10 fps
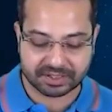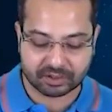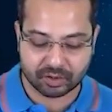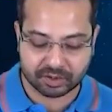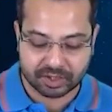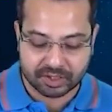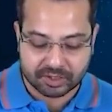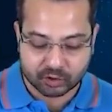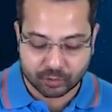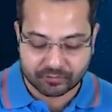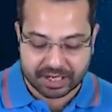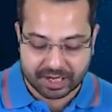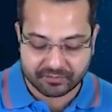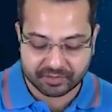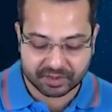9 gone. So we
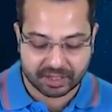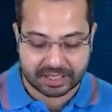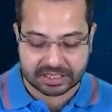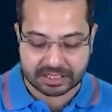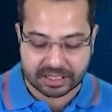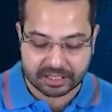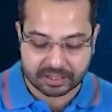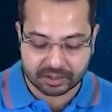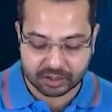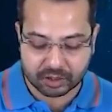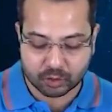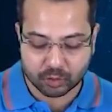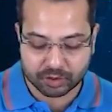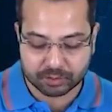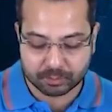have 90
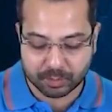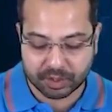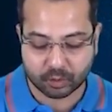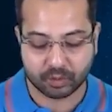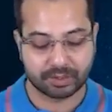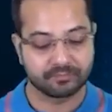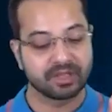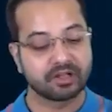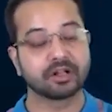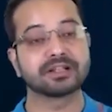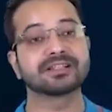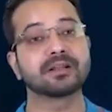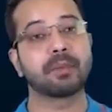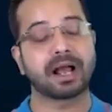Newton per coulomb. Now this is the